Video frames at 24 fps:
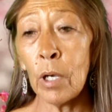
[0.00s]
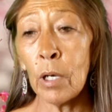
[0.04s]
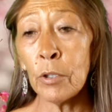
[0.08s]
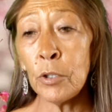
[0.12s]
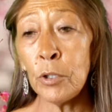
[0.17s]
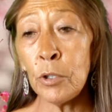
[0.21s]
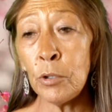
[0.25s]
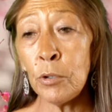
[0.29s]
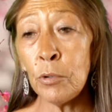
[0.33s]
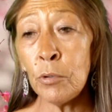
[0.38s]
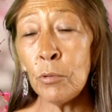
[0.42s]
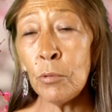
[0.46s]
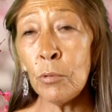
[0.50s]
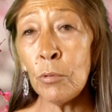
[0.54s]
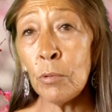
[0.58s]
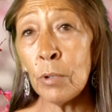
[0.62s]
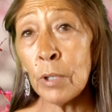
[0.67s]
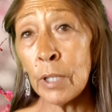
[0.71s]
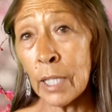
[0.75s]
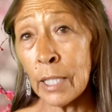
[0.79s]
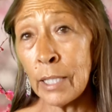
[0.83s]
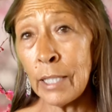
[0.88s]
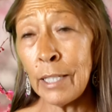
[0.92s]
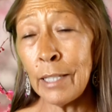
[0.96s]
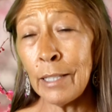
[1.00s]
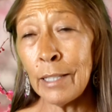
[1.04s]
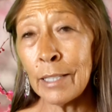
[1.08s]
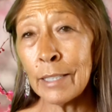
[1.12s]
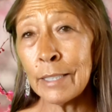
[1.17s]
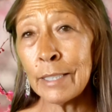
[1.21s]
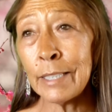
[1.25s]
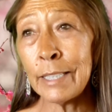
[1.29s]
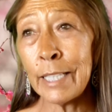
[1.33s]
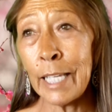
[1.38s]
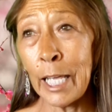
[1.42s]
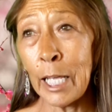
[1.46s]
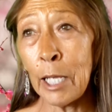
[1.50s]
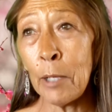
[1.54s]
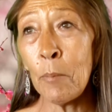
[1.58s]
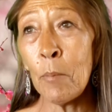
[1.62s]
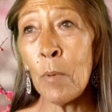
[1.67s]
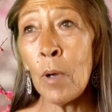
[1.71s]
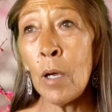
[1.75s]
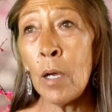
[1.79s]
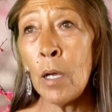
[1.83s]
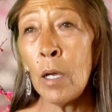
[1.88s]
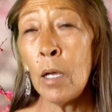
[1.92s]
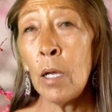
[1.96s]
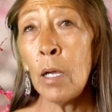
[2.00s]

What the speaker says: Are you getting the same